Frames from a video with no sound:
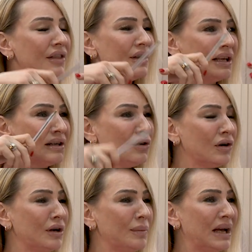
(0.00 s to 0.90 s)
that they're not
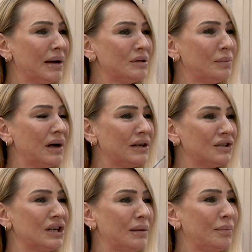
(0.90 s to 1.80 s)
going to be able to buy
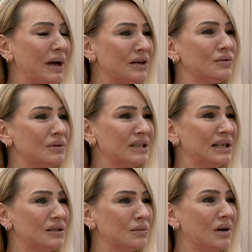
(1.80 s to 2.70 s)
cheap petrol and
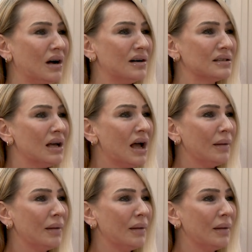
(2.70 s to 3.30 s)
diesel cars?